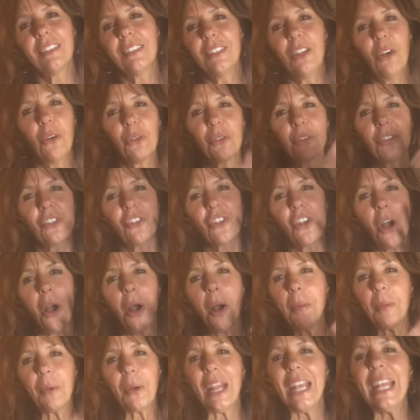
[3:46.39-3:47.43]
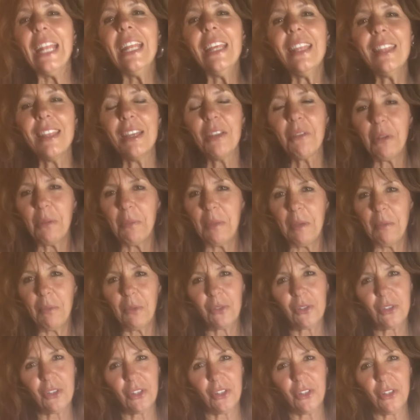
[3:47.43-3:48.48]
nose job or anything that
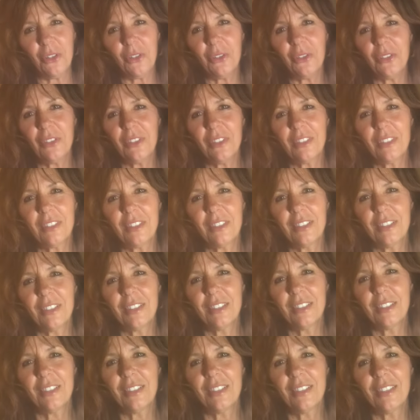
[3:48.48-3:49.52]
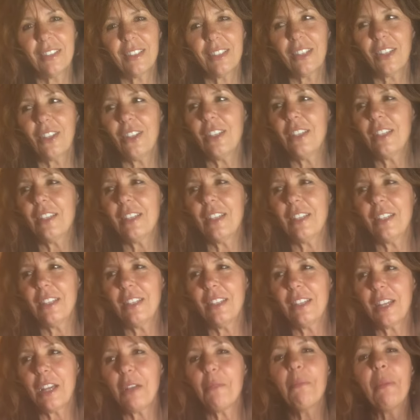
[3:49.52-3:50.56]
people do could
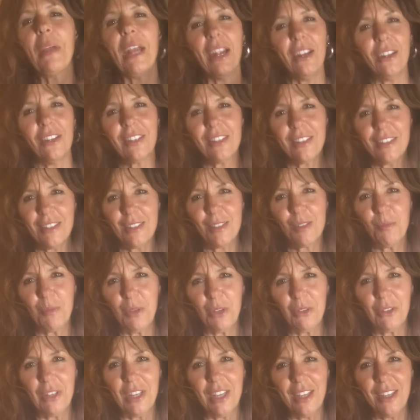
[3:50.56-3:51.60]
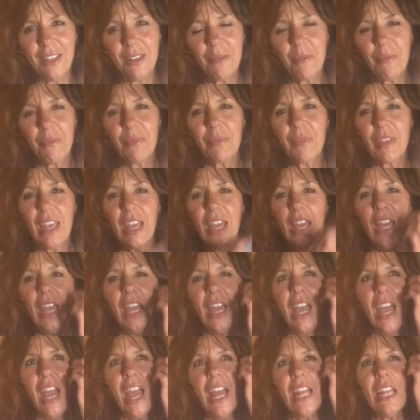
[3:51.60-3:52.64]
compare to this beauty.
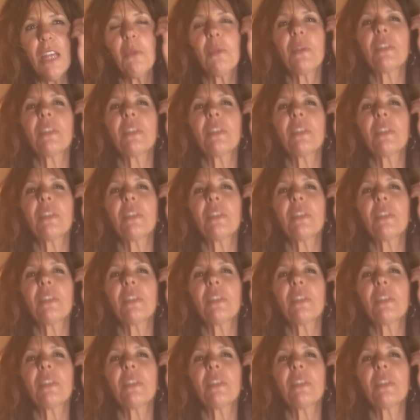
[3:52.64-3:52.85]
And it